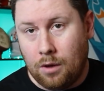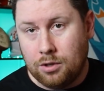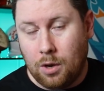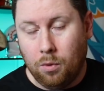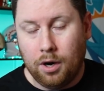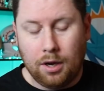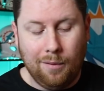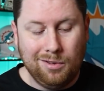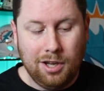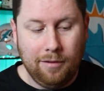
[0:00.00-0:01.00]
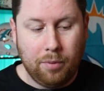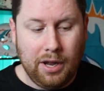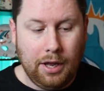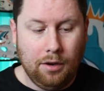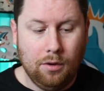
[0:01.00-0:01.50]
I was at work, a ton of
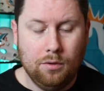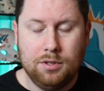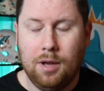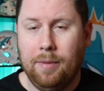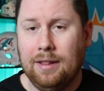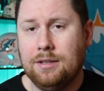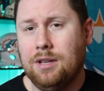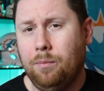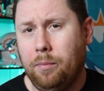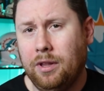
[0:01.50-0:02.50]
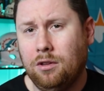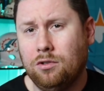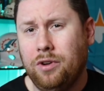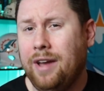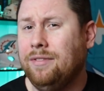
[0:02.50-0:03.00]
breaking news about the
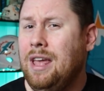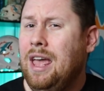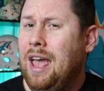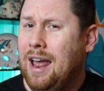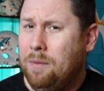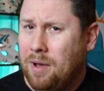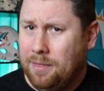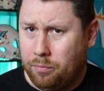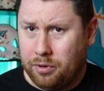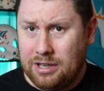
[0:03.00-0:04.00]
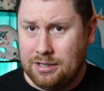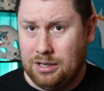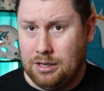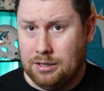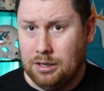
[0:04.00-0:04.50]
supplemental draft and about the
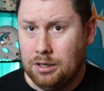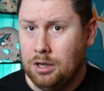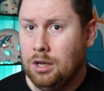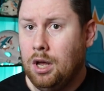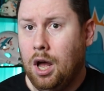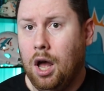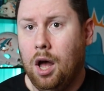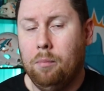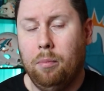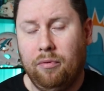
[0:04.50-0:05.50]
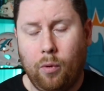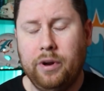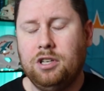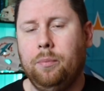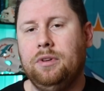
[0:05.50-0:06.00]
preseason. Uh, but before
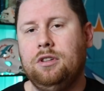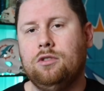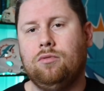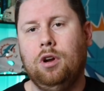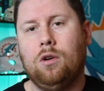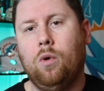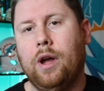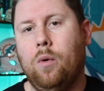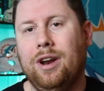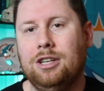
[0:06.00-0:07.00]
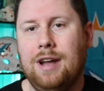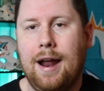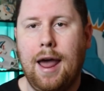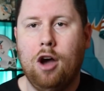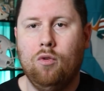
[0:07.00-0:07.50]
we jump into this real quick, want to
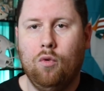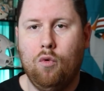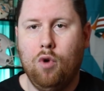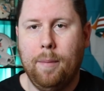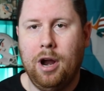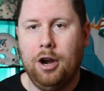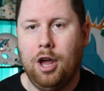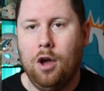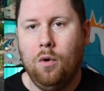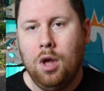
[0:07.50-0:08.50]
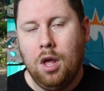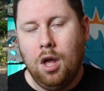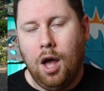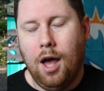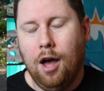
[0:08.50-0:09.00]
shout out Roberto,
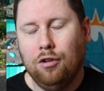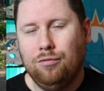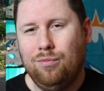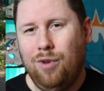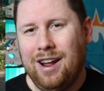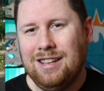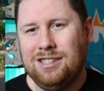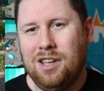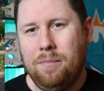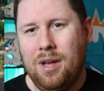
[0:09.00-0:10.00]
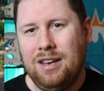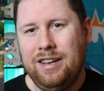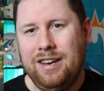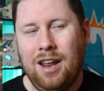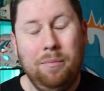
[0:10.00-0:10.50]
uh, rocking some uh,
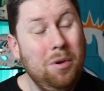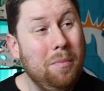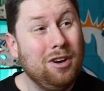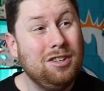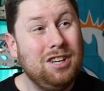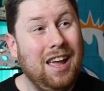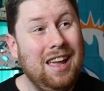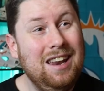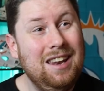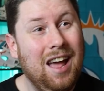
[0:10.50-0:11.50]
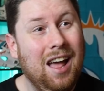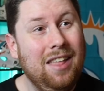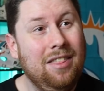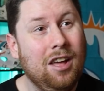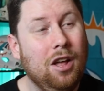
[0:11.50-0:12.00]
D D W merch in
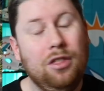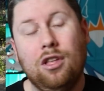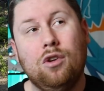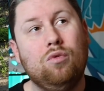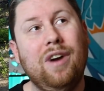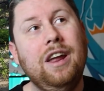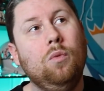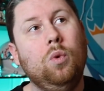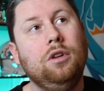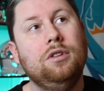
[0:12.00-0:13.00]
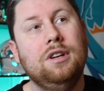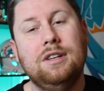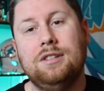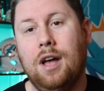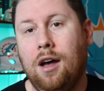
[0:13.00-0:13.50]
the, the great
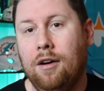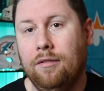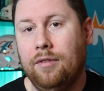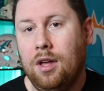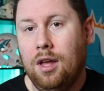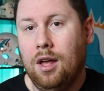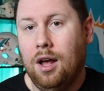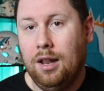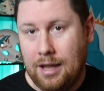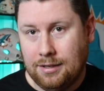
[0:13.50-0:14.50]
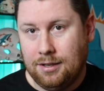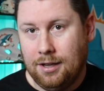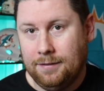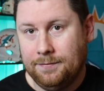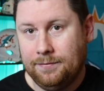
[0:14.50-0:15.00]
wilderness of
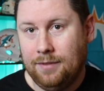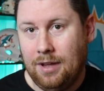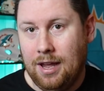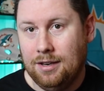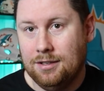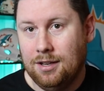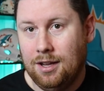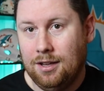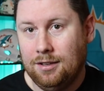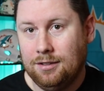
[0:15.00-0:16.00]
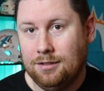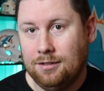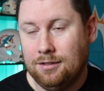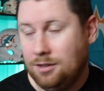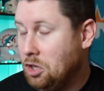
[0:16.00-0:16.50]
Alaska. And uh,
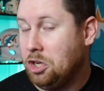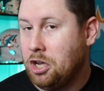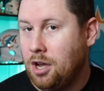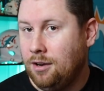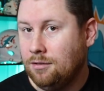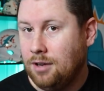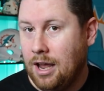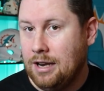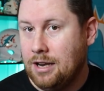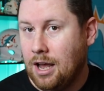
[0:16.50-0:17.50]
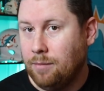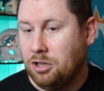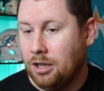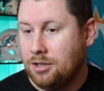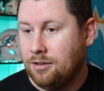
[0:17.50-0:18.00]
looking good. And uh, I'm
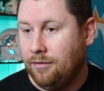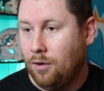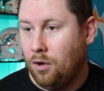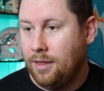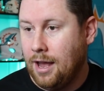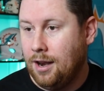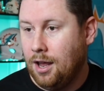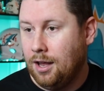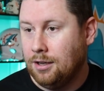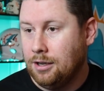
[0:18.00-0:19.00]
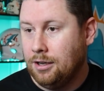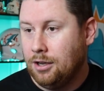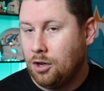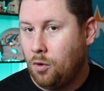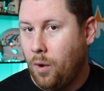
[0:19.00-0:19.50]
jealous of all that uh,
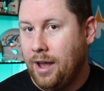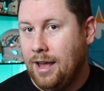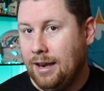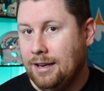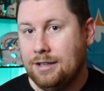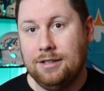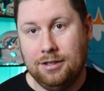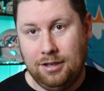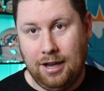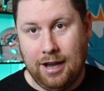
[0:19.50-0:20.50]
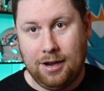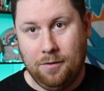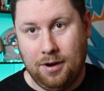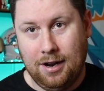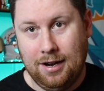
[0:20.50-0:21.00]
quiet and distance you got
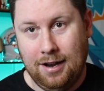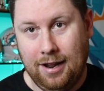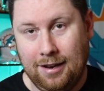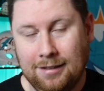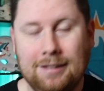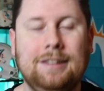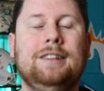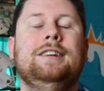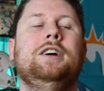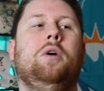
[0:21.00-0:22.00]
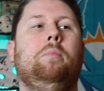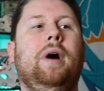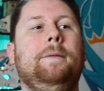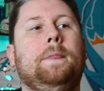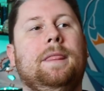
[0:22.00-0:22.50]
going on in there.
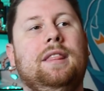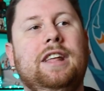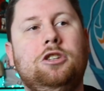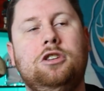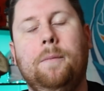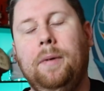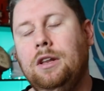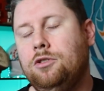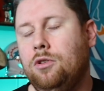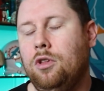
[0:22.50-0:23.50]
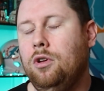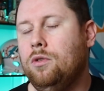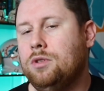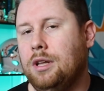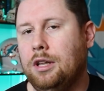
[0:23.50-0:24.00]
But let's jump into the
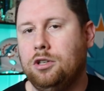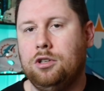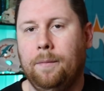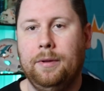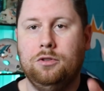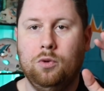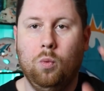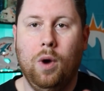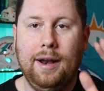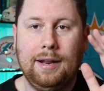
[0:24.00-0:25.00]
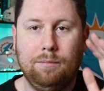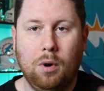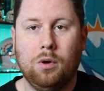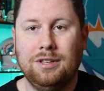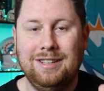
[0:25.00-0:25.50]
news and let's jump into what
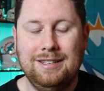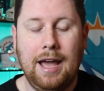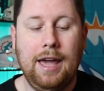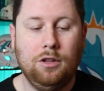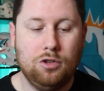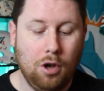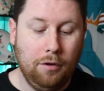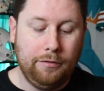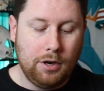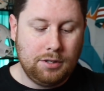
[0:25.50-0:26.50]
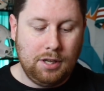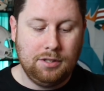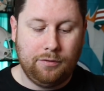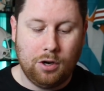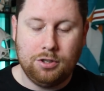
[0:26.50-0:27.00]
broke today. So first
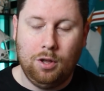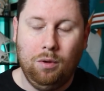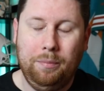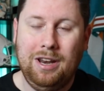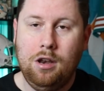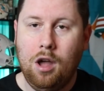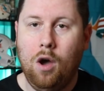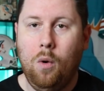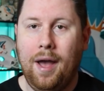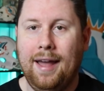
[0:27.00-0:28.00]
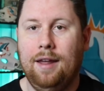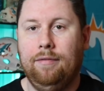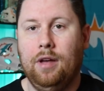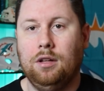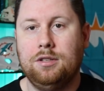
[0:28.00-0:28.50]
things first, there will be no N
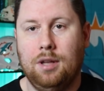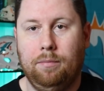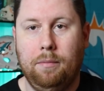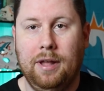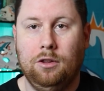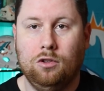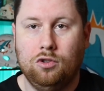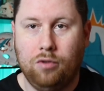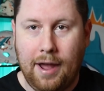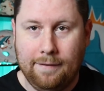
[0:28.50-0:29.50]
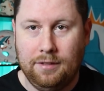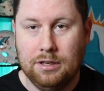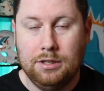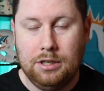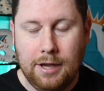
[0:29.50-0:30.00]
F L supplemental draft
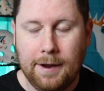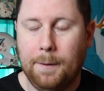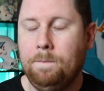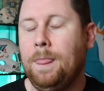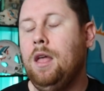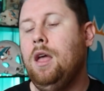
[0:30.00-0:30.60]
this year.